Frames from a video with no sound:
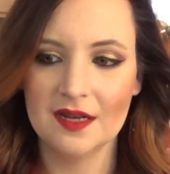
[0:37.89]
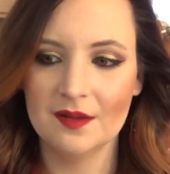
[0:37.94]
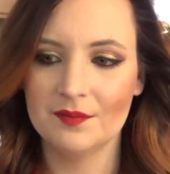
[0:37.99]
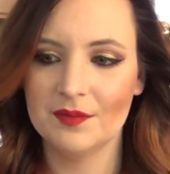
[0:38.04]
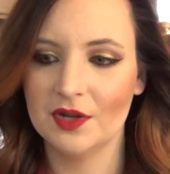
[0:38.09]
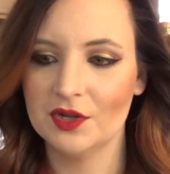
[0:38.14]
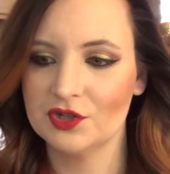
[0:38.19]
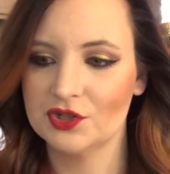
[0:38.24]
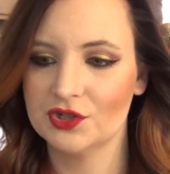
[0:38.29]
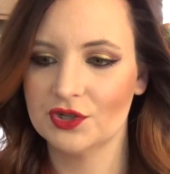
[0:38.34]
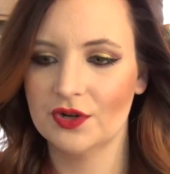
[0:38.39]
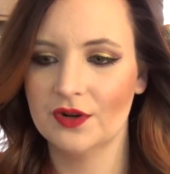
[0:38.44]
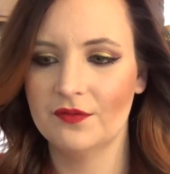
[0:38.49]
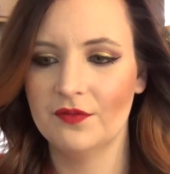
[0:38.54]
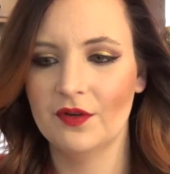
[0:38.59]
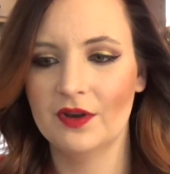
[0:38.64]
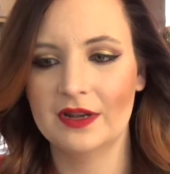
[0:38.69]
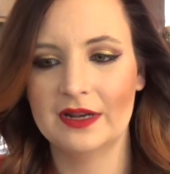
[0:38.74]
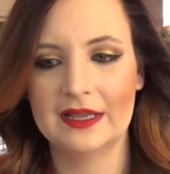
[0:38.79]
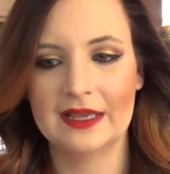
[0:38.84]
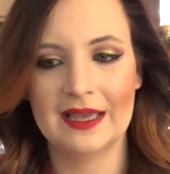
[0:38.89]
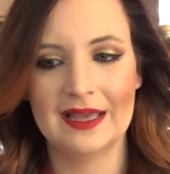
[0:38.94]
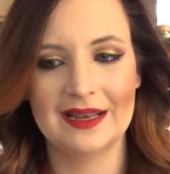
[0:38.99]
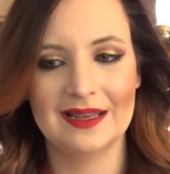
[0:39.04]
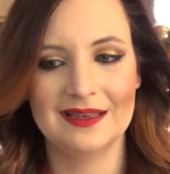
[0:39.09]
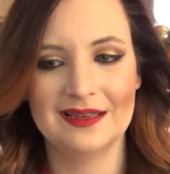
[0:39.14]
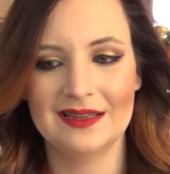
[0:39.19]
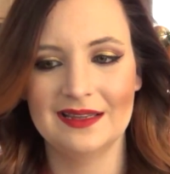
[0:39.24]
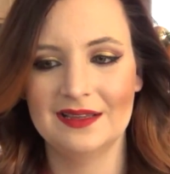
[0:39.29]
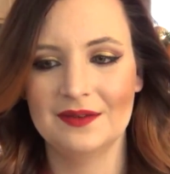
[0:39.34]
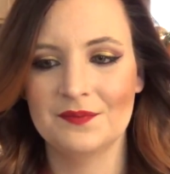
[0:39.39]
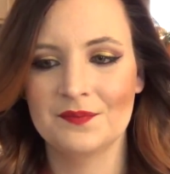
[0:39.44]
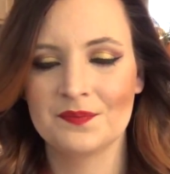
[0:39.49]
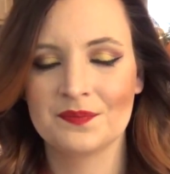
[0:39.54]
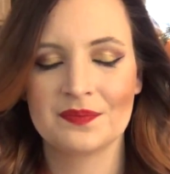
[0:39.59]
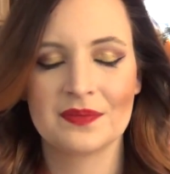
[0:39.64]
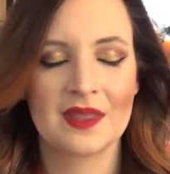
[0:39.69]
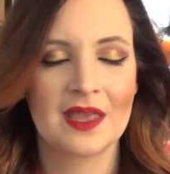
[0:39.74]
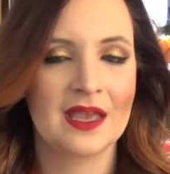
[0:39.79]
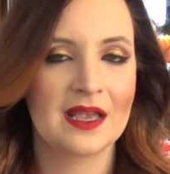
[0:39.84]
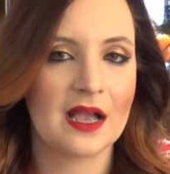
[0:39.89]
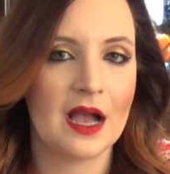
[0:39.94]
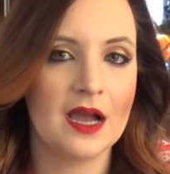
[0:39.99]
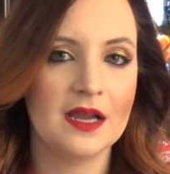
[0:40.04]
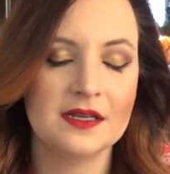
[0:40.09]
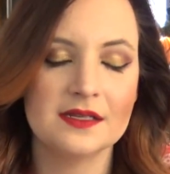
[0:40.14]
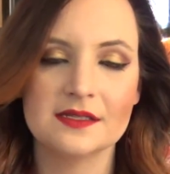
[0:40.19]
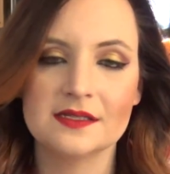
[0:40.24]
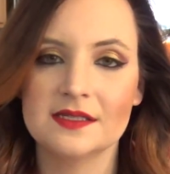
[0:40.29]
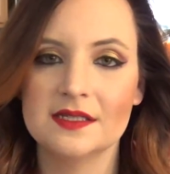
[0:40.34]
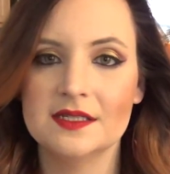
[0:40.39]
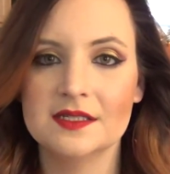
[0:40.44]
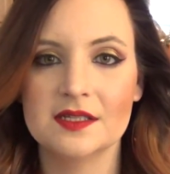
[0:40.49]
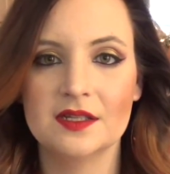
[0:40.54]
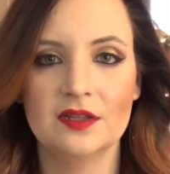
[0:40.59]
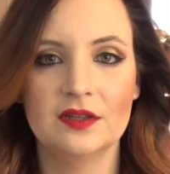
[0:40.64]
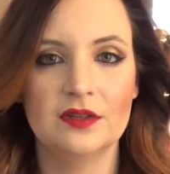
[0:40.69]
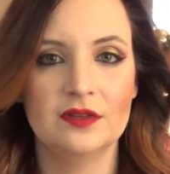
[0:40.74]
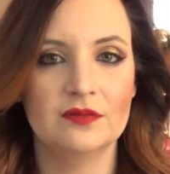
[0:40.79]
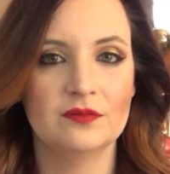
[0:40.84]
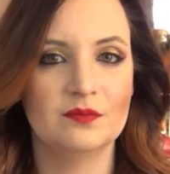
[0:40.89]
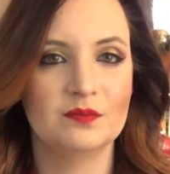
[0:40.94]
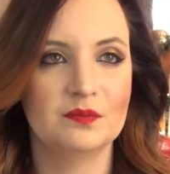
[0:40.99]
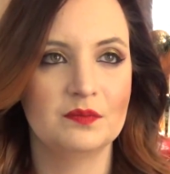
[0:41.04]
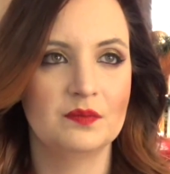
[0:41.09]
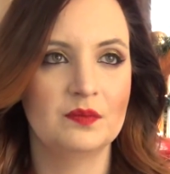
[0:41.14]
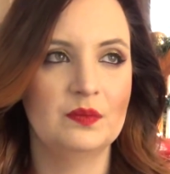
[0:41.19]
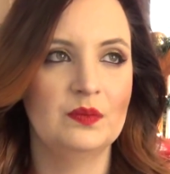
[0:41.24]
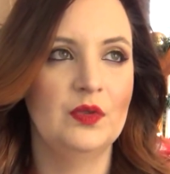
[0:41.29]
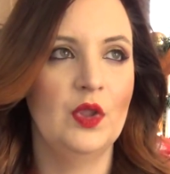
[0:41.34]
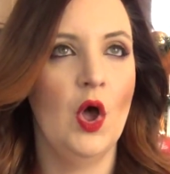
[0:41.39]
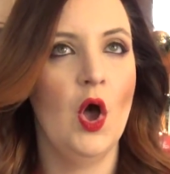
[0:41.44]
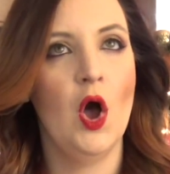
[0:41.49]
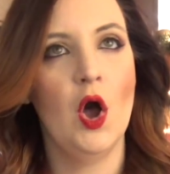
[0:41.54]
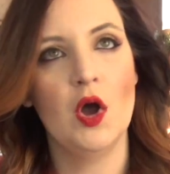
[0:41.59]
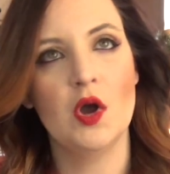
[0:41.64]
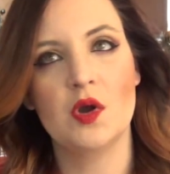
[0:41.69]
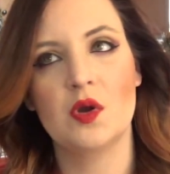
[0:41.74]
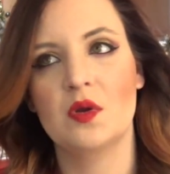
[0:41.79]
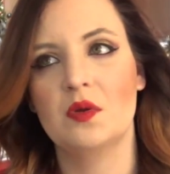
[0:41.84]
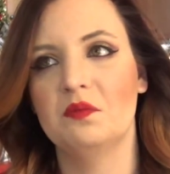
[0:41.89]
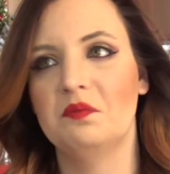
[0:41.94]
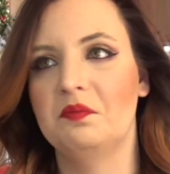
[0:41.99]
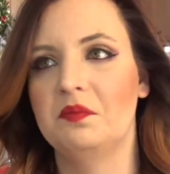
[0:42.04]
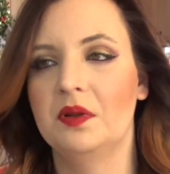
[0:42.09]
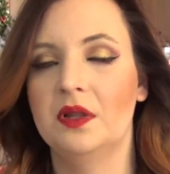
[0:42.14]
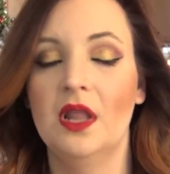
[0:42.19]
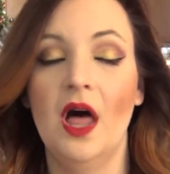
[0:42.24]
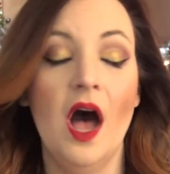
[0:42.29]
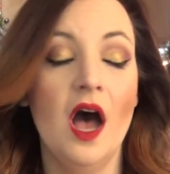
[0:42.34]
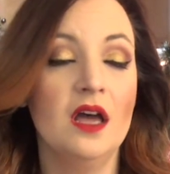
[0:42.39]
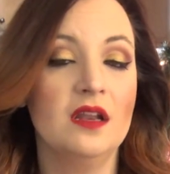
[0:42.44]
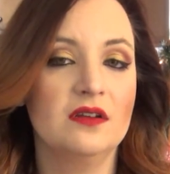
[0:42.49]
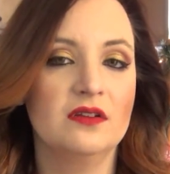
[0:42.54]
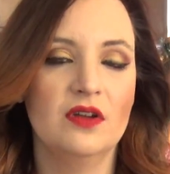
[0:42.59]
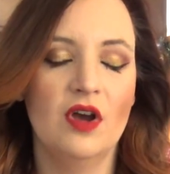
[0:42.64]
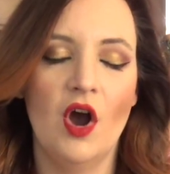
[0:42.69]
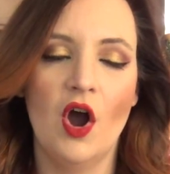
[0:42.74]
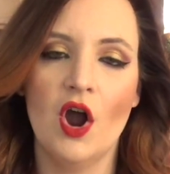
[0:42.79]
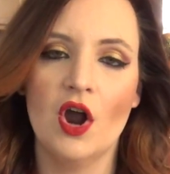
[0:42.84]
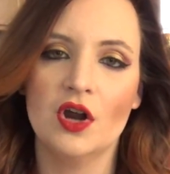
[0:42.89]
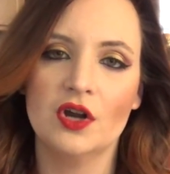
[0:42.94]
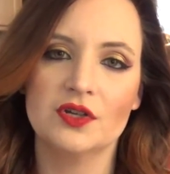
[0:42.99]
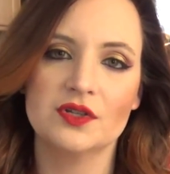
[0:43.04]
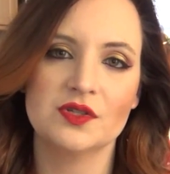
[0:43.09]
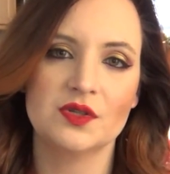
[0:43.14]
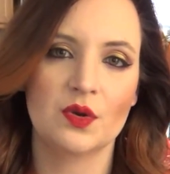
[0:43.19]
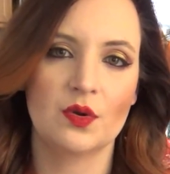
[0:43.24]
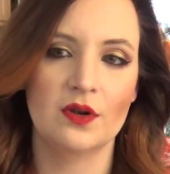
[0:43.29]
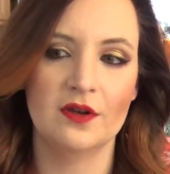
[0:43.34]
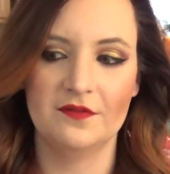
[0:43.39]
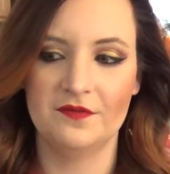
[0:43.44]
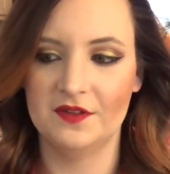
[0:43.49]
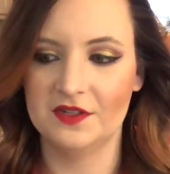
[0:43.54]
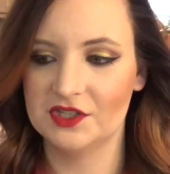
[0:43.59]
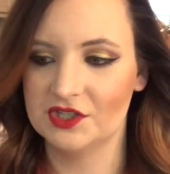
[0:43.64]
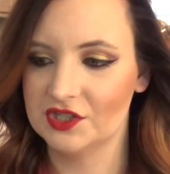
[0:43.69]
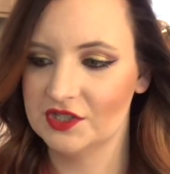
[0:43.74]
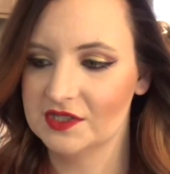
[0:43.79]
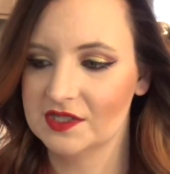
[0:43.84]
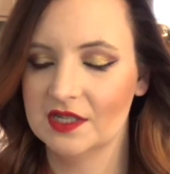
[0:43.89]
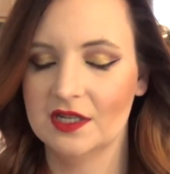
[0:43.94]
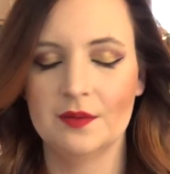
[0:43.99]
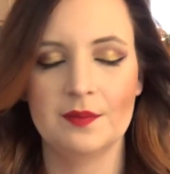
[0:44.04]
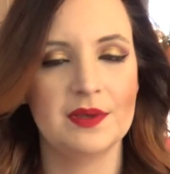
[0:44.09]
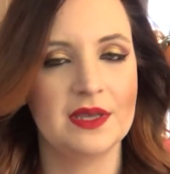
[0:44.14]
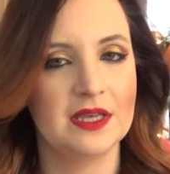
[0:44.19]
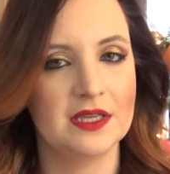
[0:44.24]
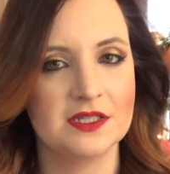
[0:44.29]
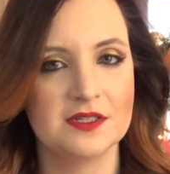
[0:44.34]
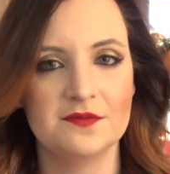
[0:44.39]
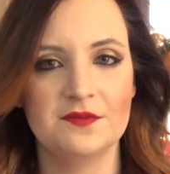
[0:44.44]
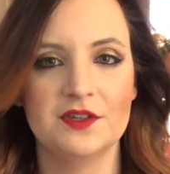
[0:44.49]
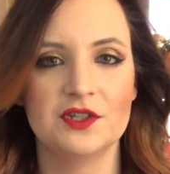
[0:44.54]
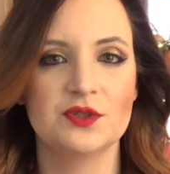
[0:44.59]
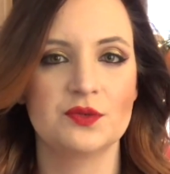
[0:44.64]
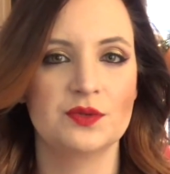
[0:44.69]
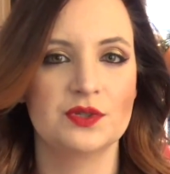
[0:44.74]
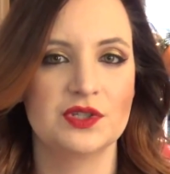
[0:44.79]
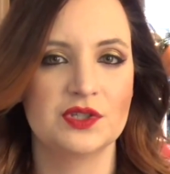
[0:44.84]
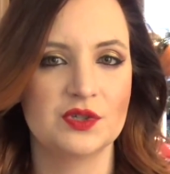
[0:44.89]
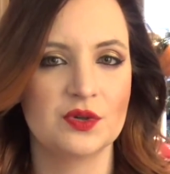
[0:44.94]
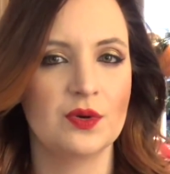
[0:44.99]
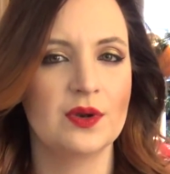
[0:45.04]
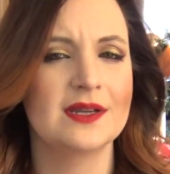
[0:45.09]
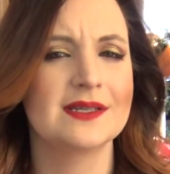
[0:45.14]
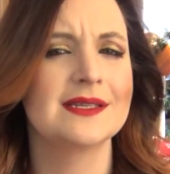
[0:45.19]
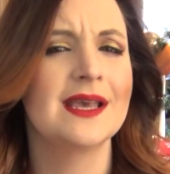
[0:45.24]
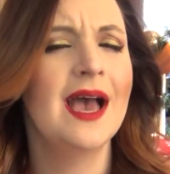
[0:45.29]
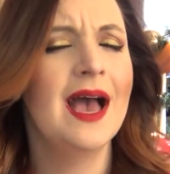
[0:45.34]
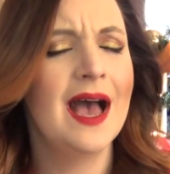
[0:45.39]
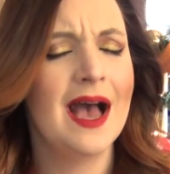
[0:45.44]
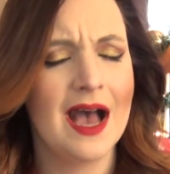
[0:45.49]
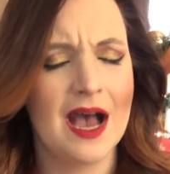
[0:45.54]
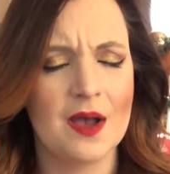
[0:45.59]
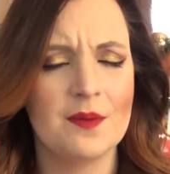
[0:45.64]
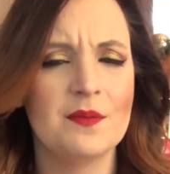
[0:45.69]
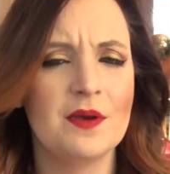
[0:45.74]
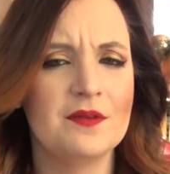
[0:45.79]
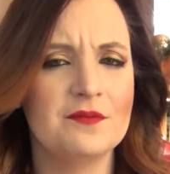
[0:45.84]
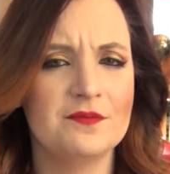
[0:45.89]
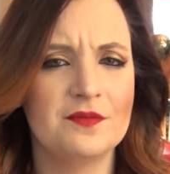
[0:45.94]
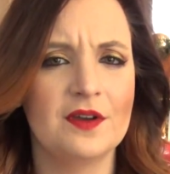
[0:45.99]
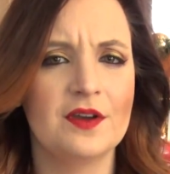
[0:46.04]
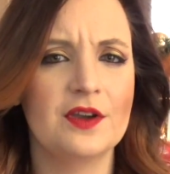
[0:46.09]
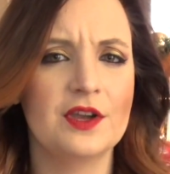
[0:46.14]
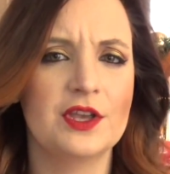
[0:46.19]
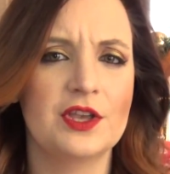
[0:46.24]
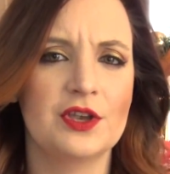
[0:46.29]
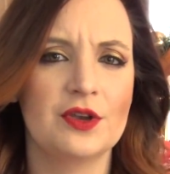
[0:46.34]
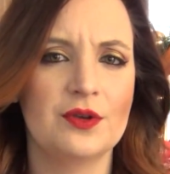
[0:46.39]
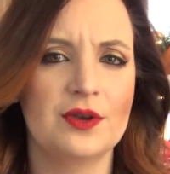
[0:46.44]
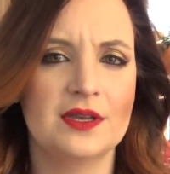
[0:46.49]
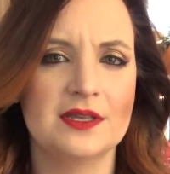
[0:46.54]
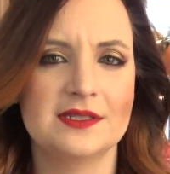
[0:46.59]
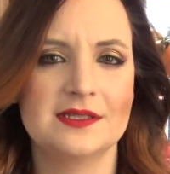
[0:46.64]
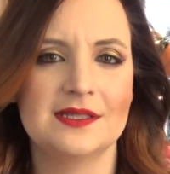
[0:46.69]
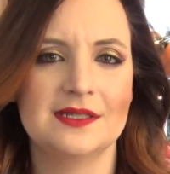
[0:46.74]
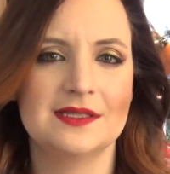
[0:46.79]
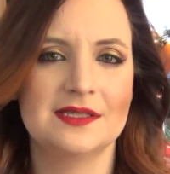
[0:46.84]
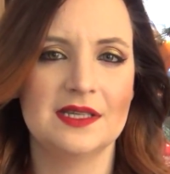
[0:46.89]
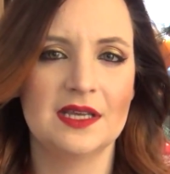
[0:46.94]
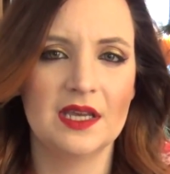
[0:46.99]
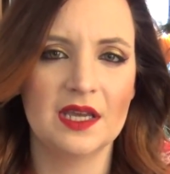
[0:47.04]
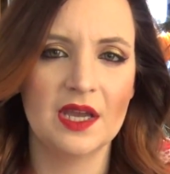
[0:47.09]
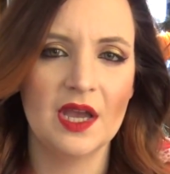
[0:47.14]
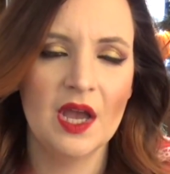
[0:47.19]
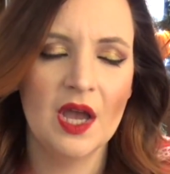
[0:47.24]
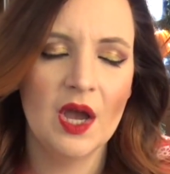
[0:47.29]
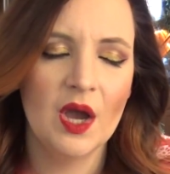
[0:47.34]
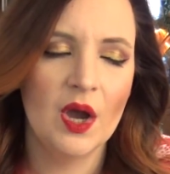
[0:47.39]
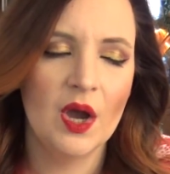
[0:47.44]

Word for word: I'm not sure if we're gonna get any kind of season long plot arcs or if it's just going to be individual stories. I'm very curious to see